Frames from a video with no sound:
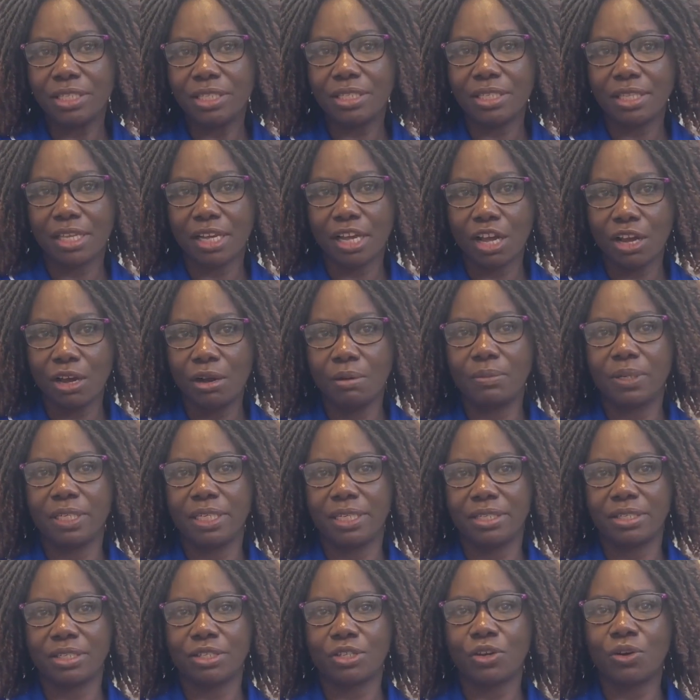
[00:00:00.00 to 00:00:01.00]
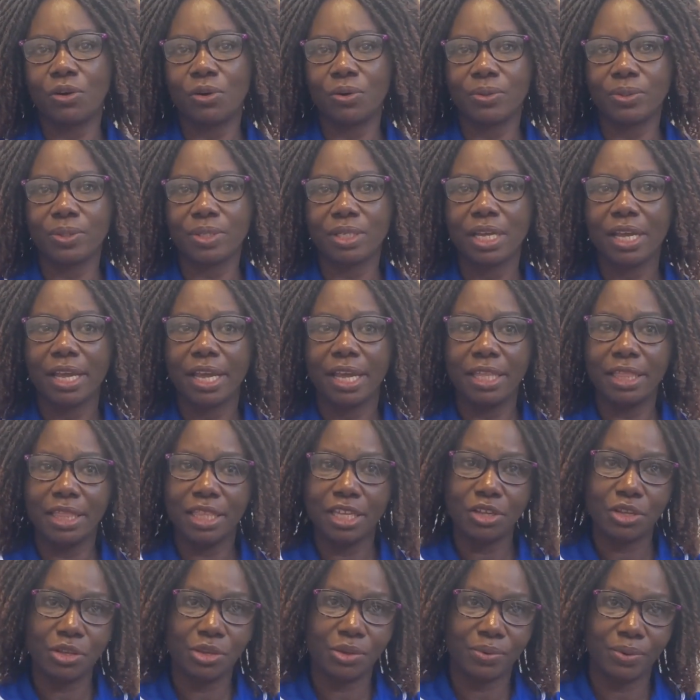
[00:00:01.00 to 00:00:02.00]
is the commonest cause in
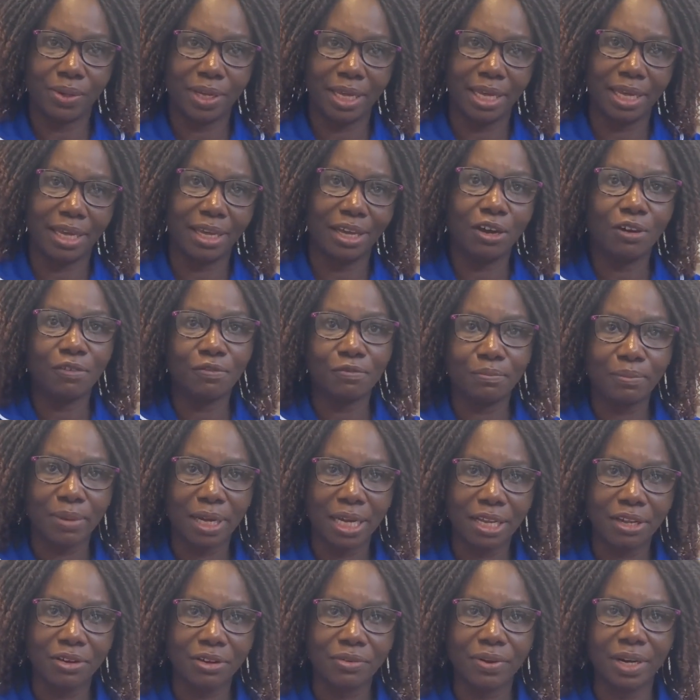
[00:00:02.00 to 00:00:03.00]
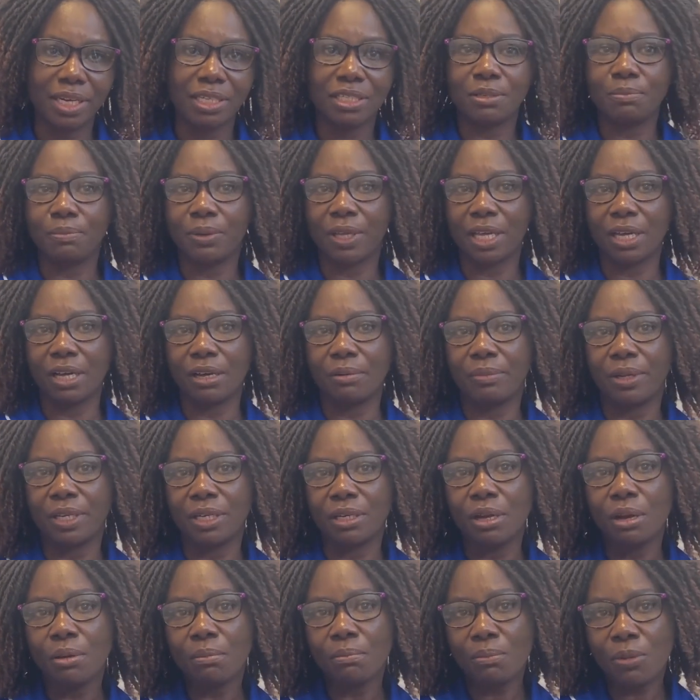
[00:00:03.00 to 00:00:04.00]
the UK of migraines becoming
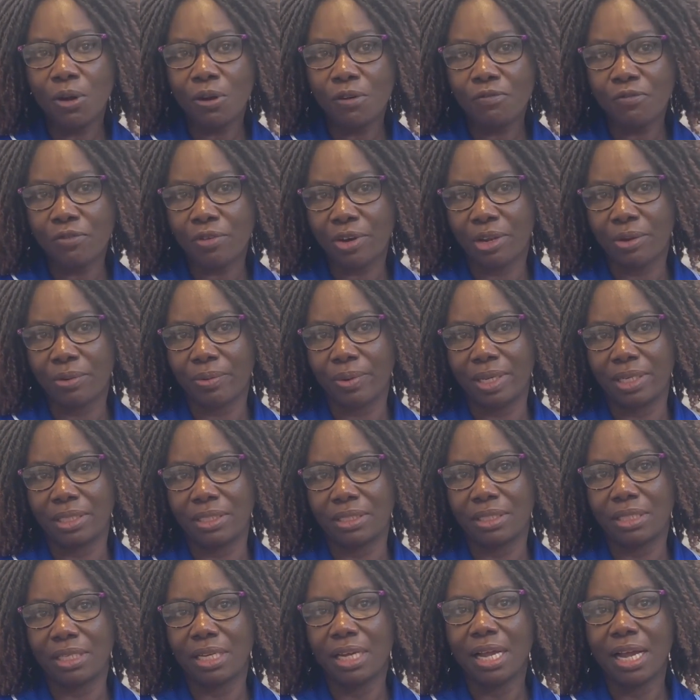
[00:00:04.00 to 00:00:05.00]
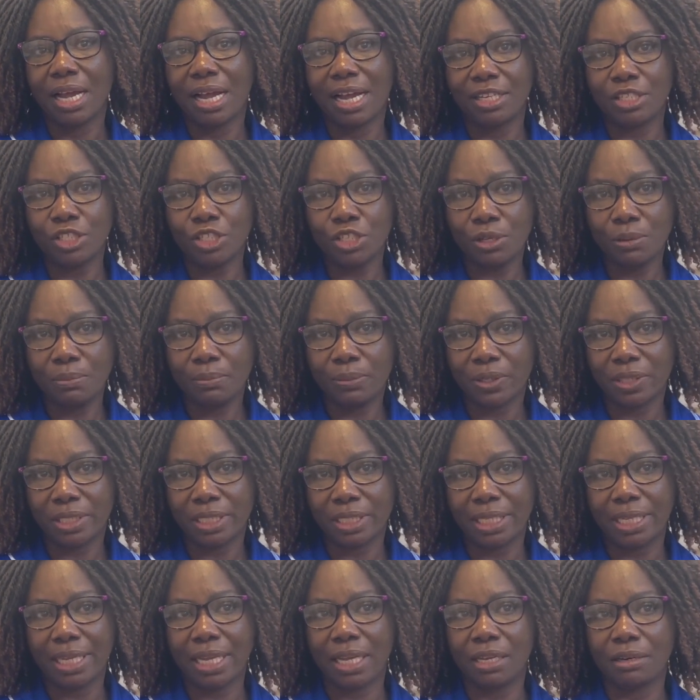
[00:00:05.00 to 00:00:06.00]
more frequent, as your body
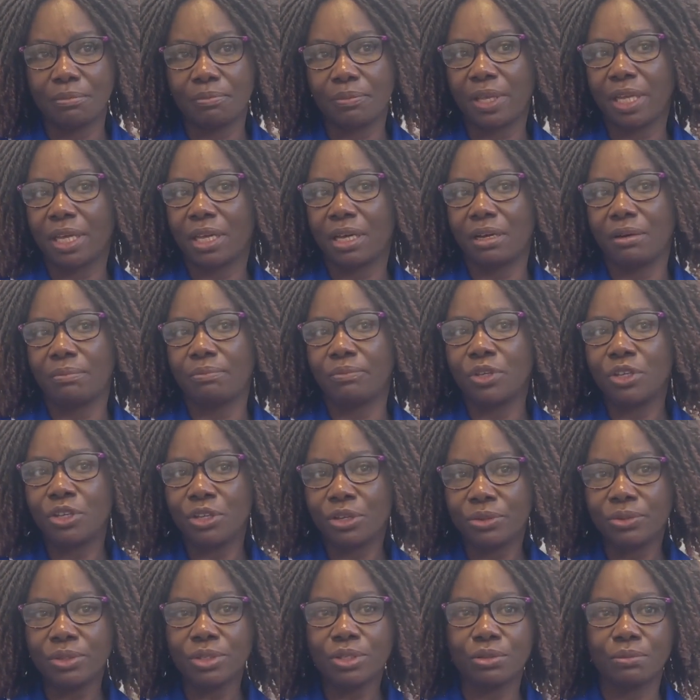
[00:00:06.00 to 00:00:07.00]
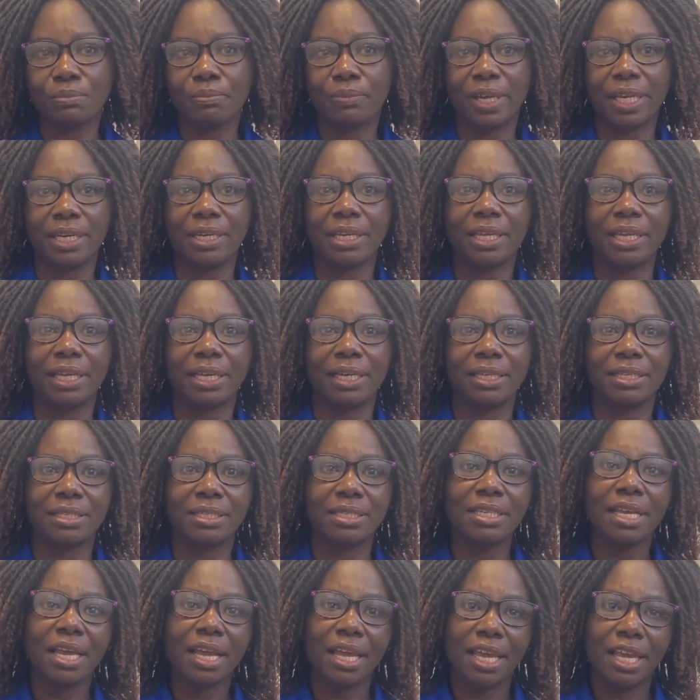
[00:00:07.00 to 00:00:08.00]
can become used to painkillers
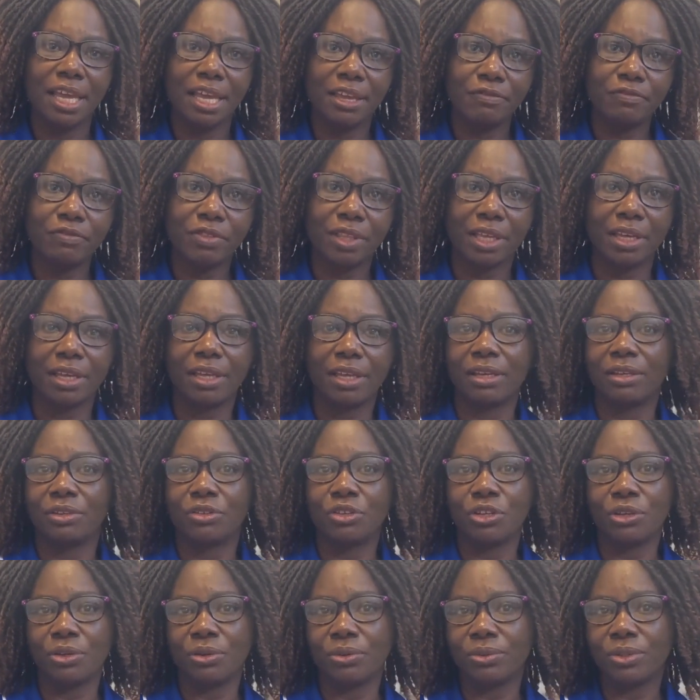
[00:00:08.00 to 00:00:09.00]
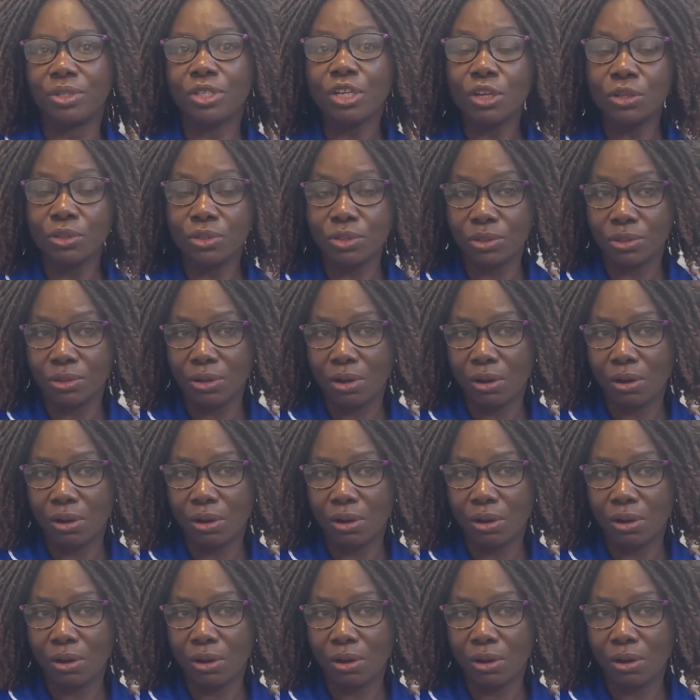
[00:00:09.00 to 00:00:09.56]
if they are used too